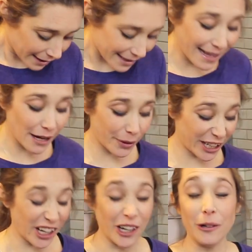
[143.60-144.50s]
So there we
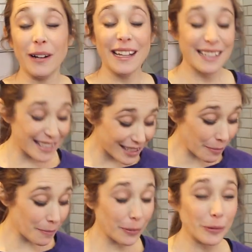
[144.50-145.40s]
go, a
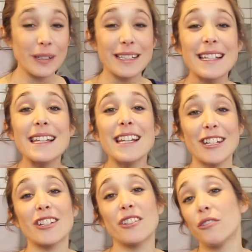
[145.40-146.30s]
simple,
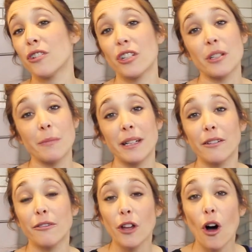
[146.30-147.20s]
delicious, nutritious meal
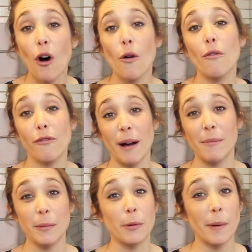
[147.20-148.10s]
for the whole
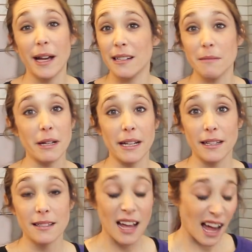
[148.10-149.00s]
family prepared in
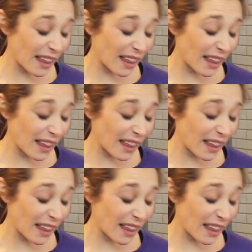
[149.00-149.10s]
minutes.